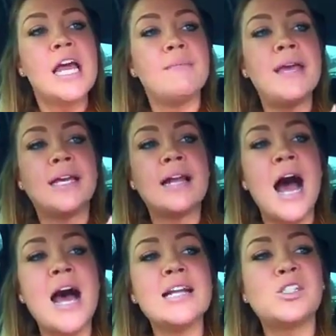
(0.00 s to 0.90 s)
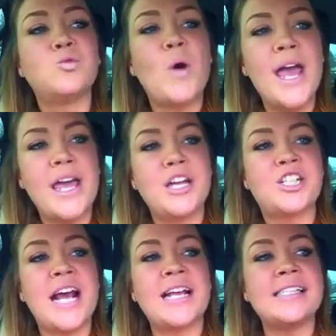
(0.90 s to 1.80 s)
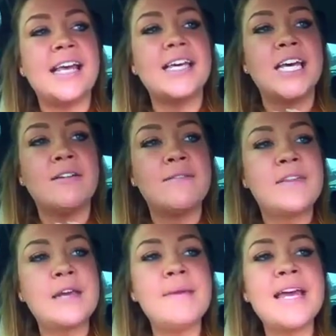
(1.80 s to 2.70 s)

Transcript: and make an honest wage that can take care of them